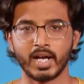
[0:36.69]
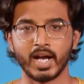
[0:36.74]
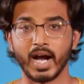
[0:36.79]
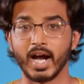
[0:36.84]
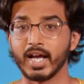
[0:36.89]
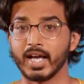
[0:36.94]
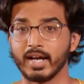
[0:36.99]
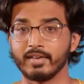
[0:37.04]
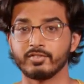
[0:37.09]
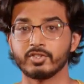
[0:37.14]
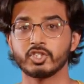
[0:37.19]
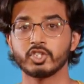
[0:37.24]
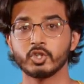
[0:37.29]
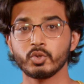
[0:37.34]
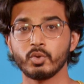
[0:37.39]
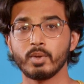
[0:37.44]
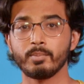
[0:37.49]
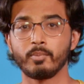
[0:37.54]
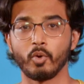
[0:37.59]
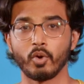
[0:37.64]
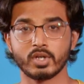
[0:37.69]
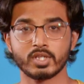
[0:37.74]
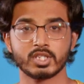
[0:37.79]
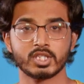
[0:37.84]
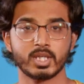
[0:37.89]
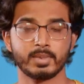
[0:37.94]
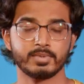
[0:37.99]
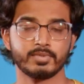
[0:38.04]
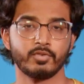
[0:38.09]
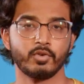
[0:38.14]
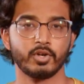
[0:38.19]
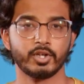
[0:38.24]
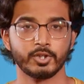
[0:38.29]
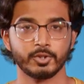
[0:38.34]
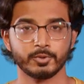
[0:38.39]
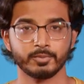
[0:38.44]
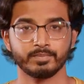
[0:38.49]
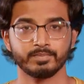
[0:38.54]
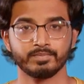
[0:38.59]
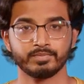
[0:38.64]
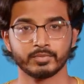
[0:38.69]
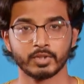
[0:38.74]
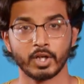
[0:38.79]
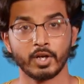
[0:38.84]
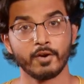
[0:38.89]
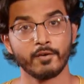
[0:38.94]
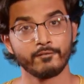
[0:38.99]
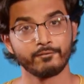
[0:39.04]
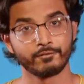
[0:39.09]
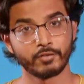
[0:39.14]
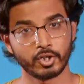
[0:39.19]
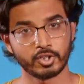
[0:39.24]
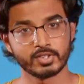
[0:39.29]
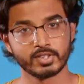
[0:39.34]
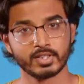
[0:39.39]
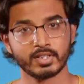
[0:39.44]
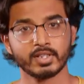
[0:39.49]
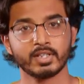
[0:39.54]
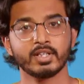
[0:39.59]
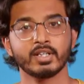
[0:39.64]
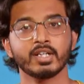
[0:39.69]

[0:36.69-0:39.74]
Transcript: I have two important tips for you. First,